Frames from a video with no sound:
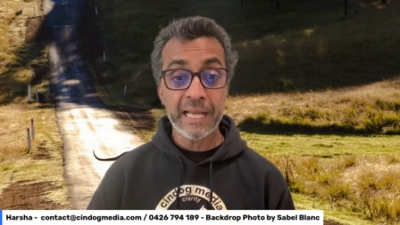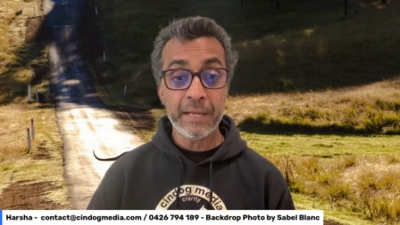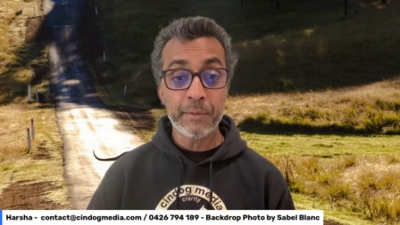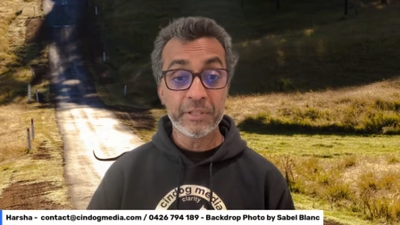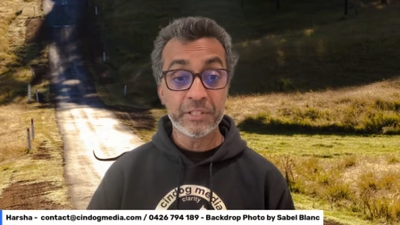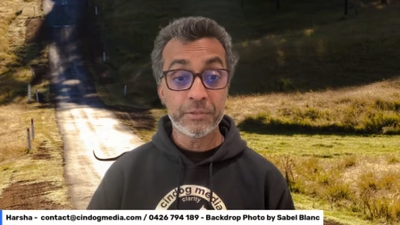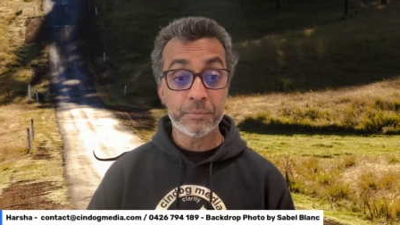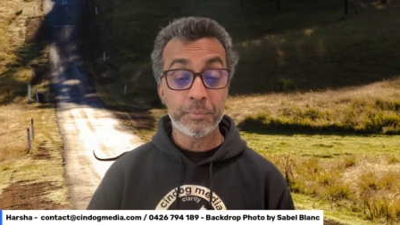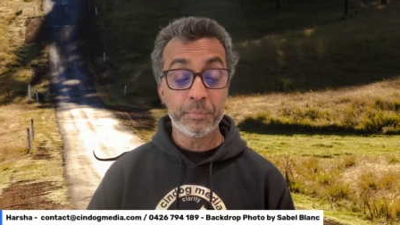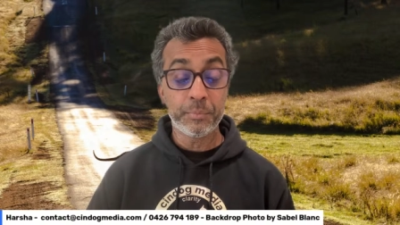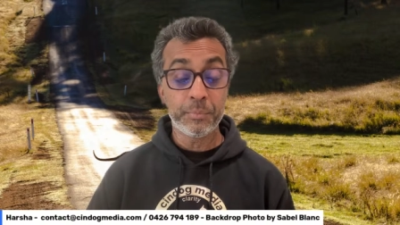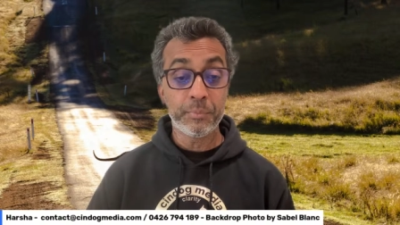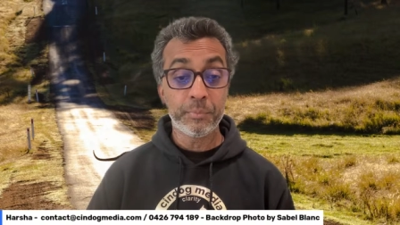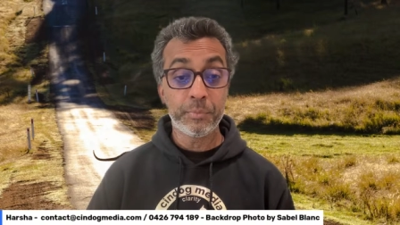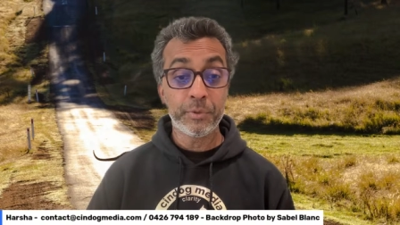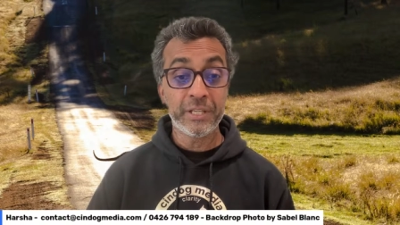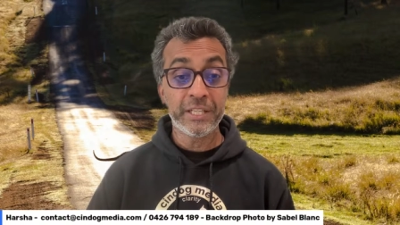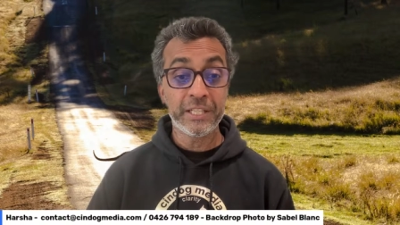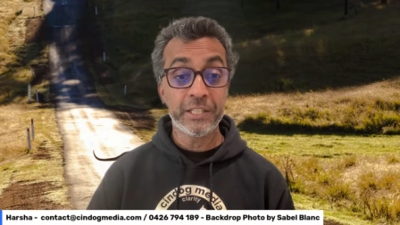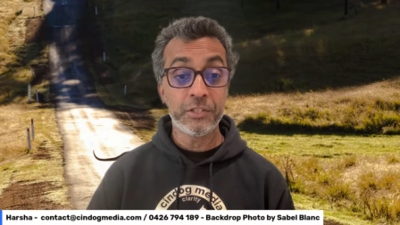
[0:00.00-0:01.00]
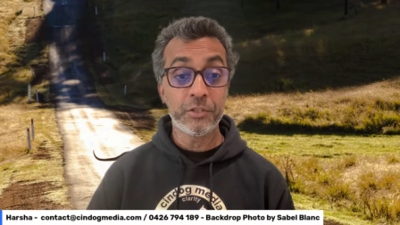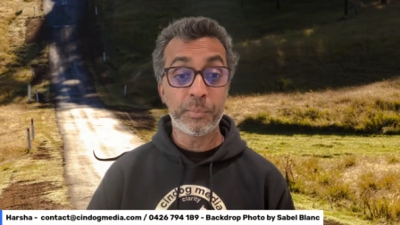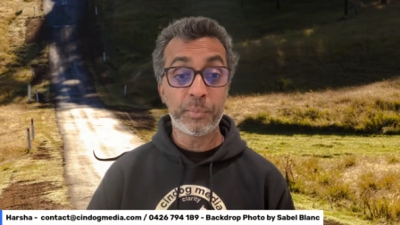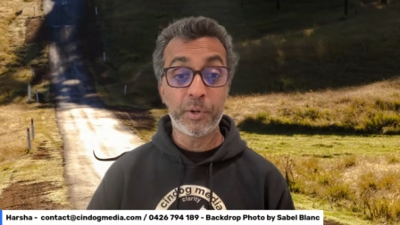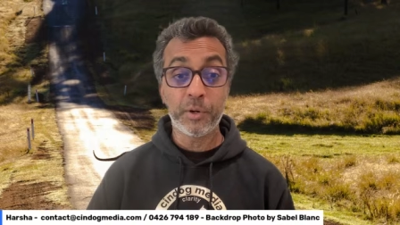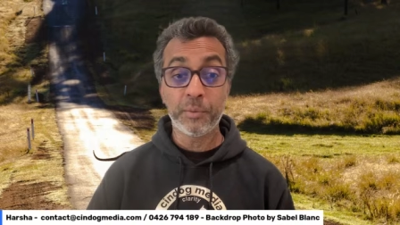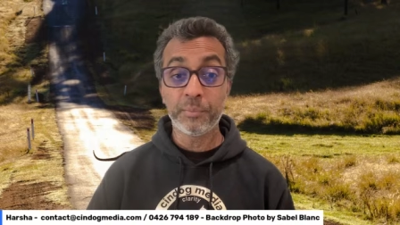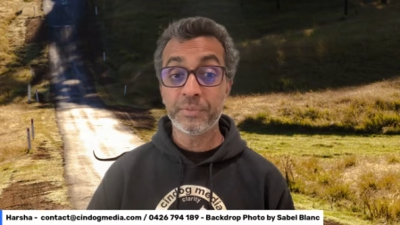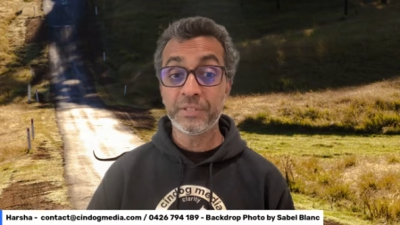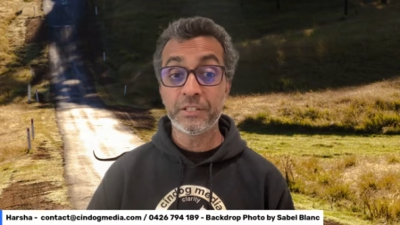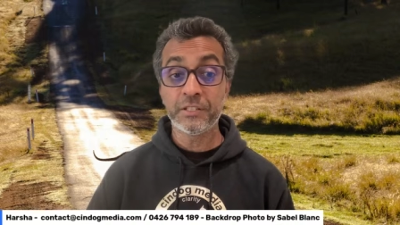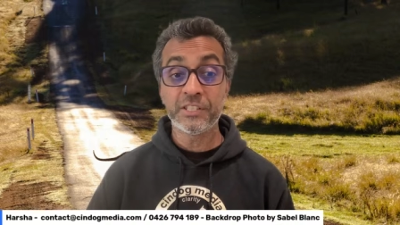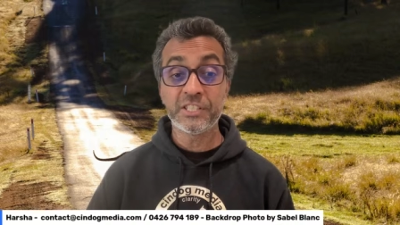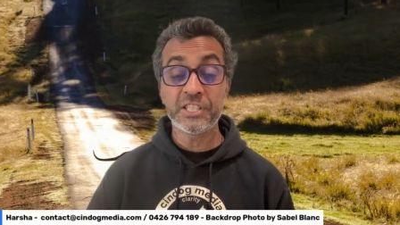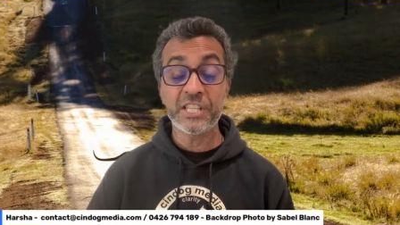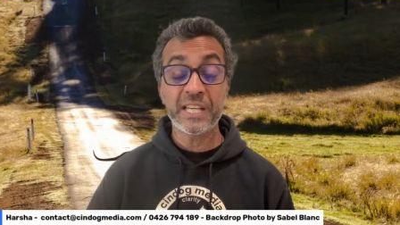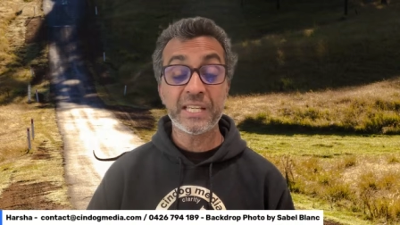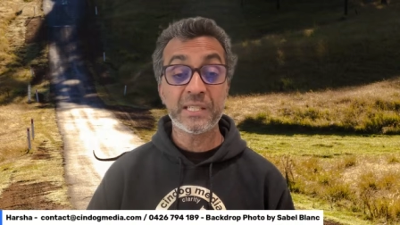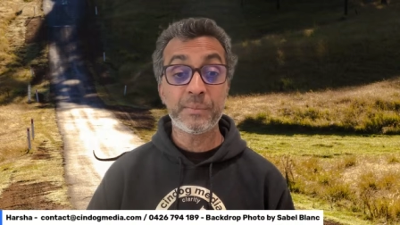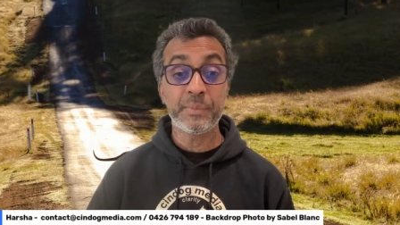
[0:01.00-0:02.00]
When you're putting in your prompts into
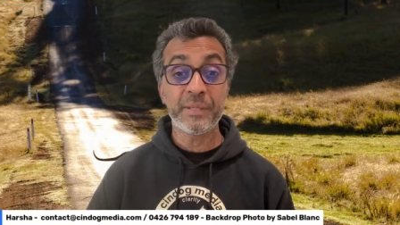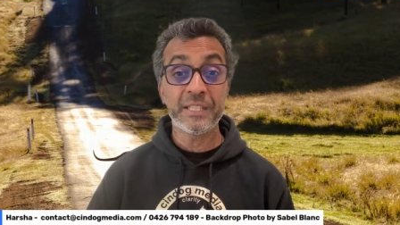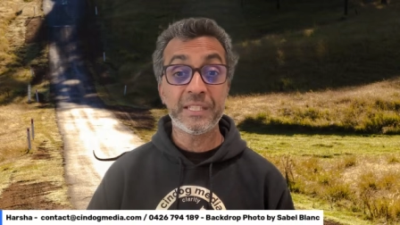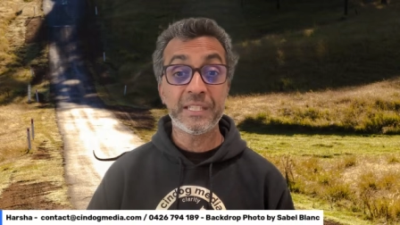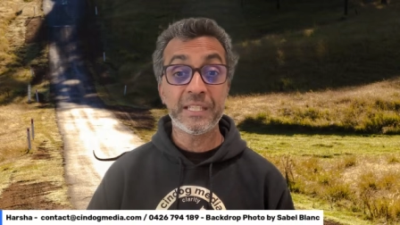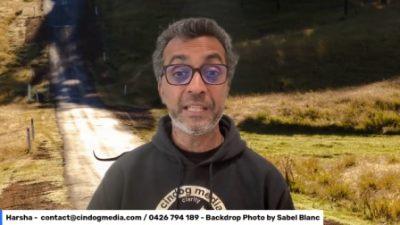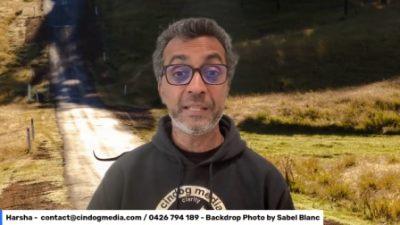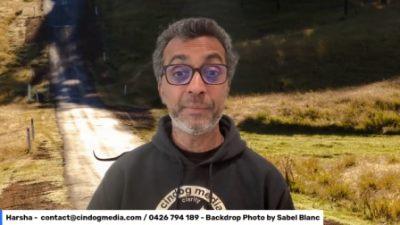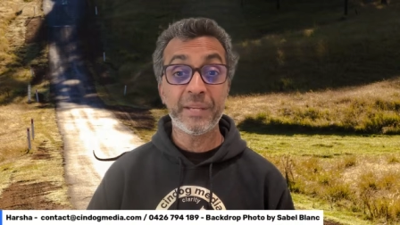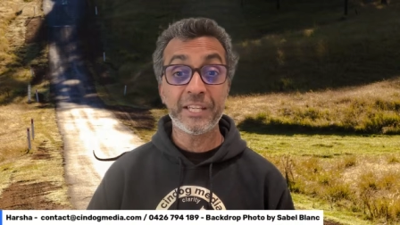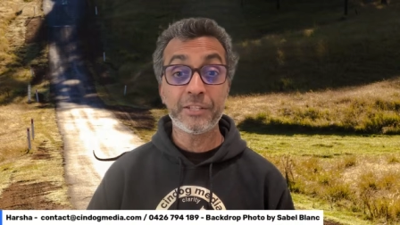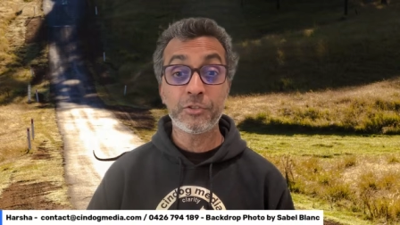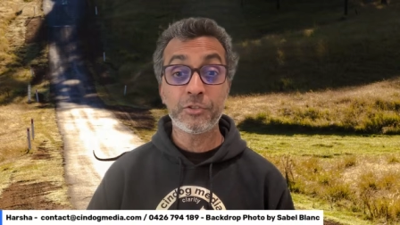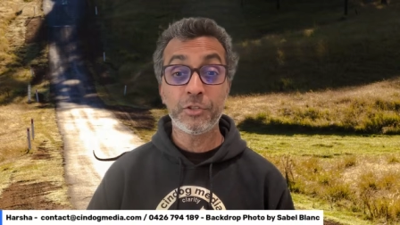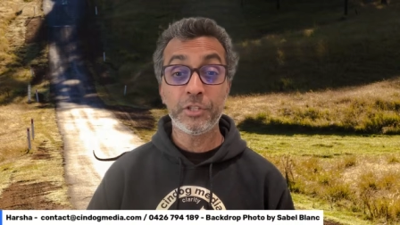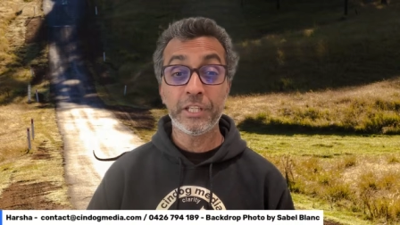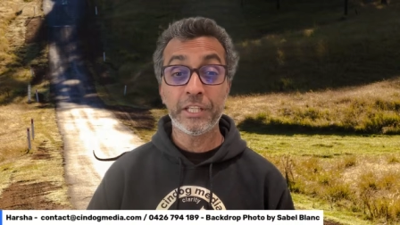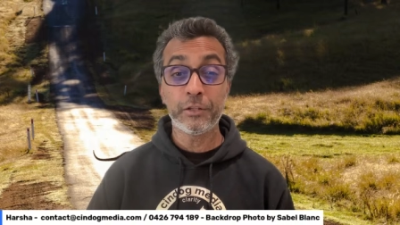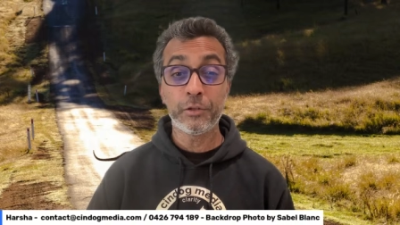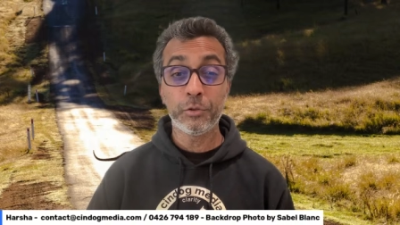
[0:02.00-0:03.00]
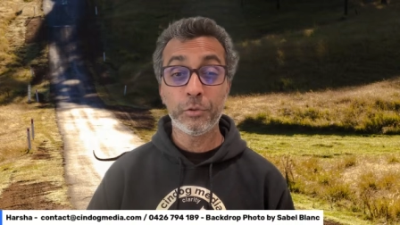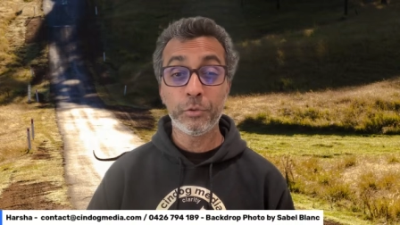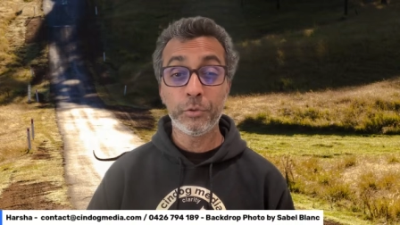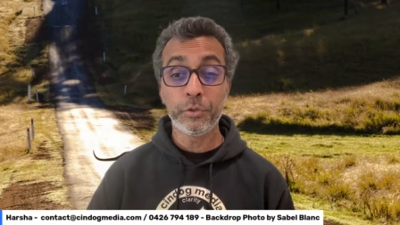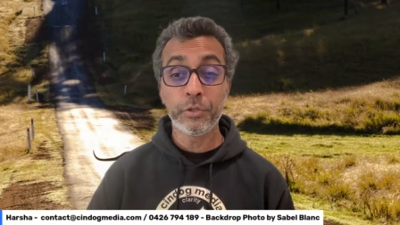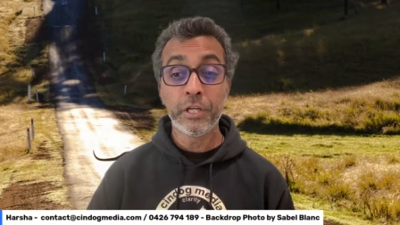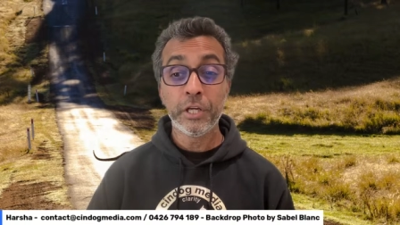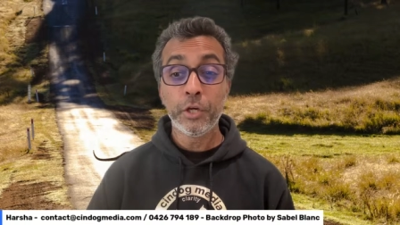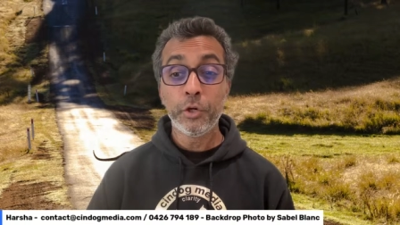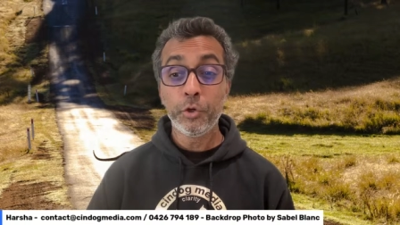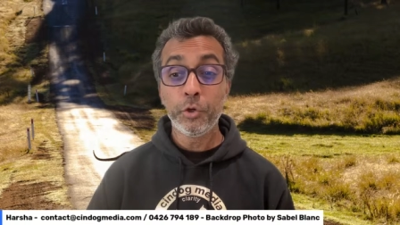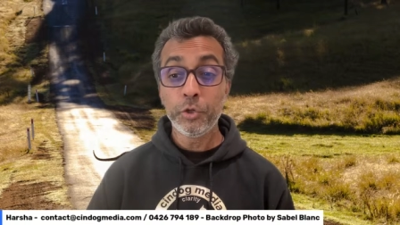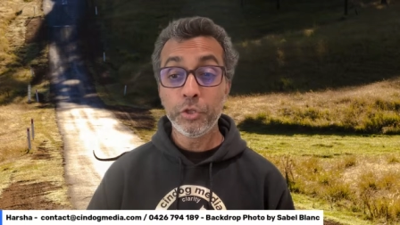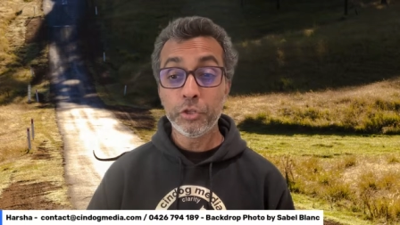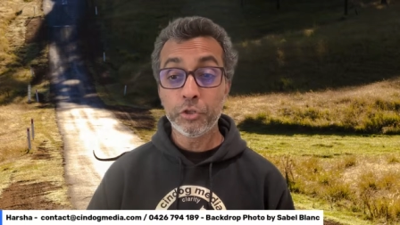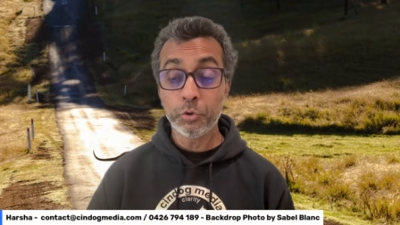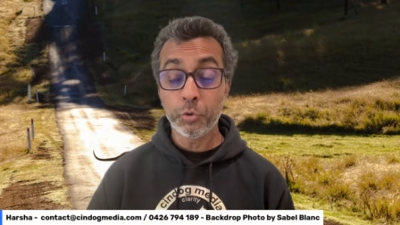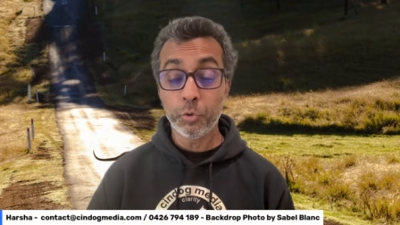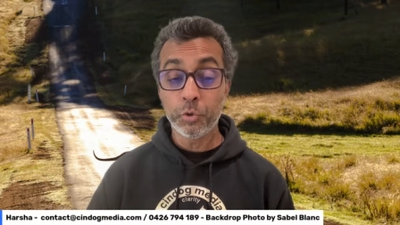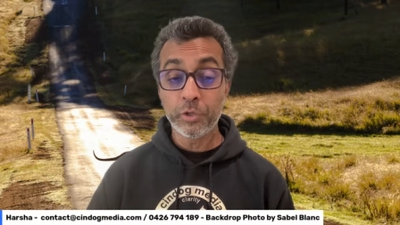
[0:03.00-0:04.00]
ChatGPT, make sure you include who
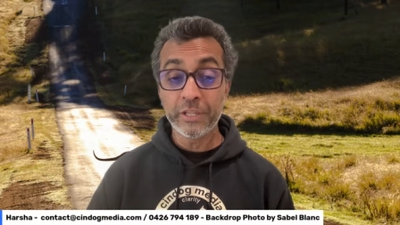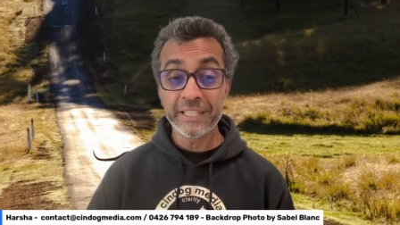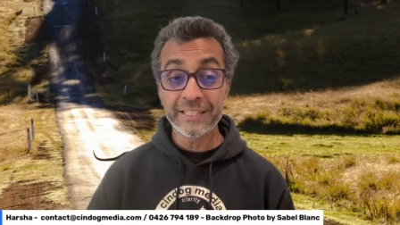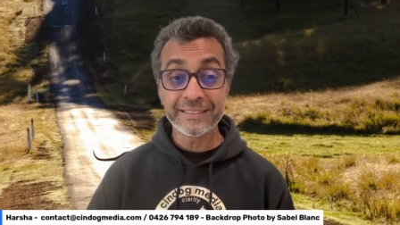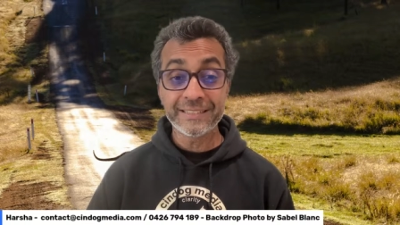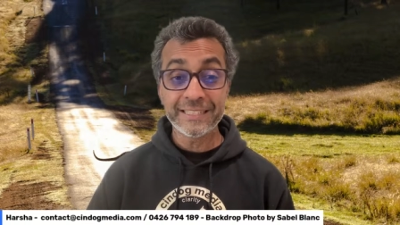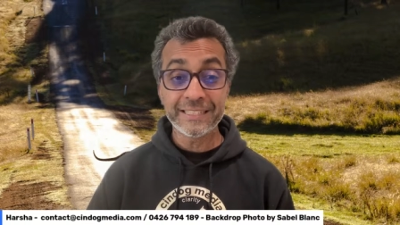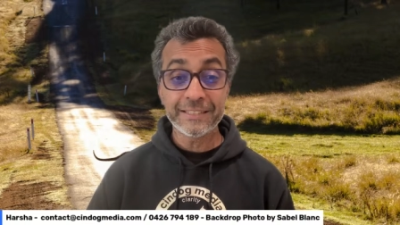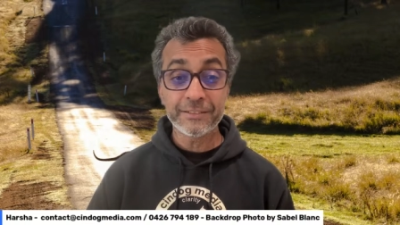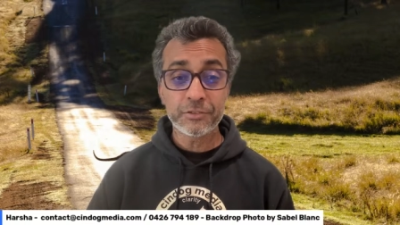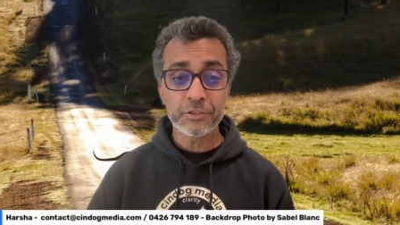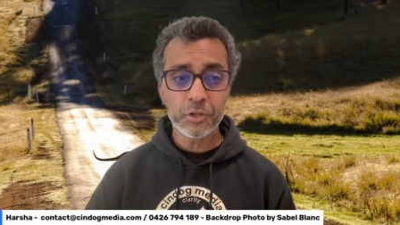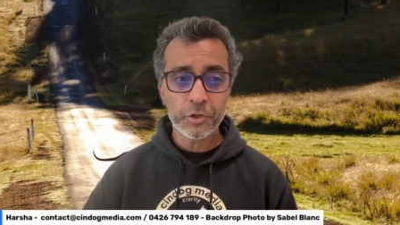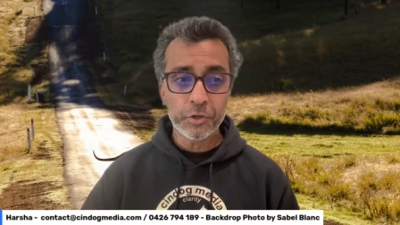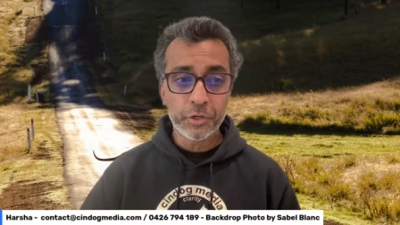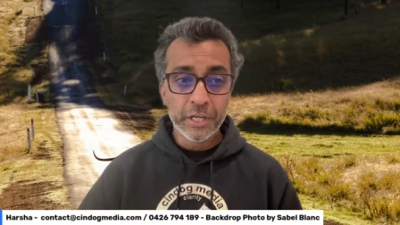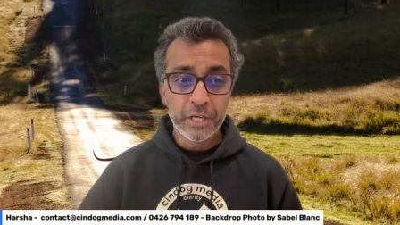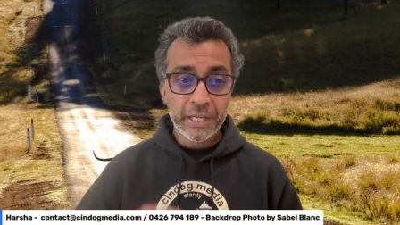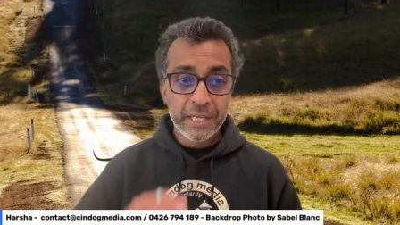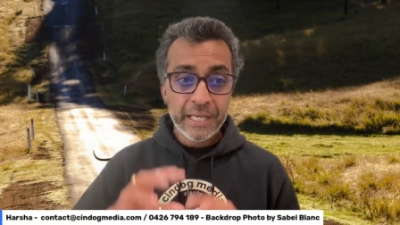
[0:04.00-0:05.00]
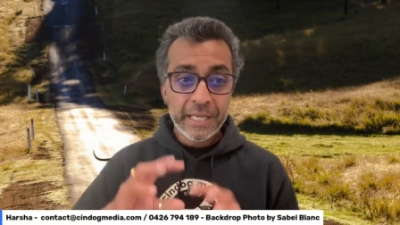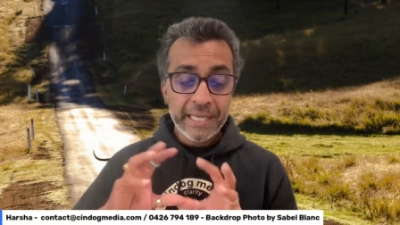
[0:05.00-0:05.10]
your audience is, so